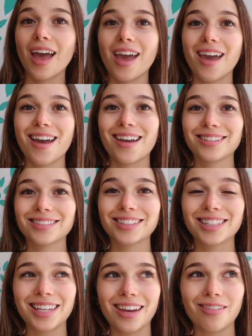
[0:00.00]
and
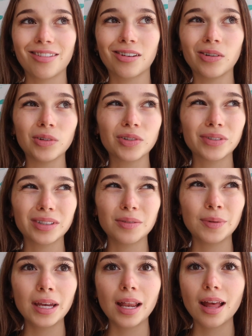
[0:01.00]
stay out of the cold for a little
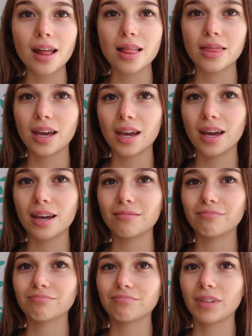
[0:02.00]
bit, and
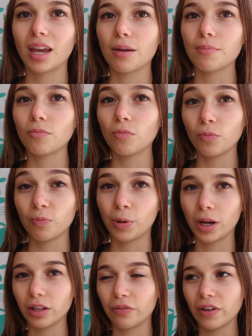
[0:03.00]
then yeah
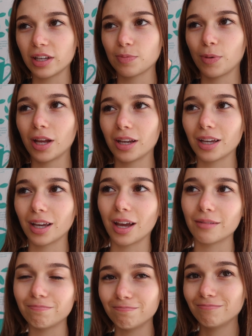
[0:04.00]
probably face Brandy
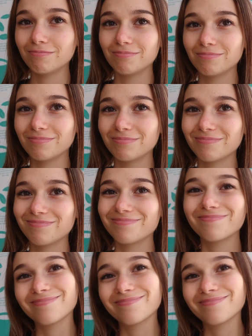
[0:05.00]
again. Yeah.